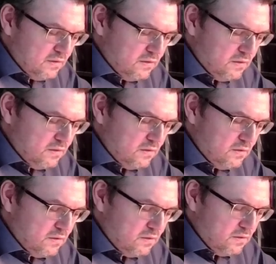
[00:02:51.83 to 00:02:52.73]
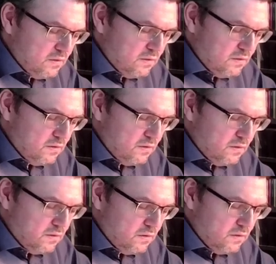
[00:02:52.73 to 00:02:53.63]

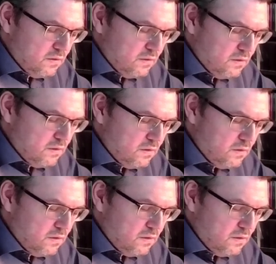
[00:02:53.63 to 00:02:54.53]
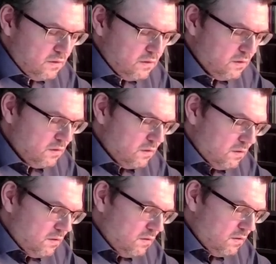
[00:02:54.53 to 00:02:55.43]

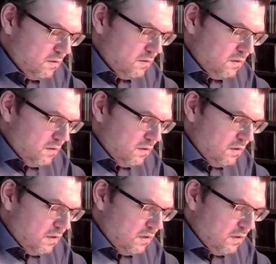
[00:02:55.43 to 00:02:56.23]
(silence)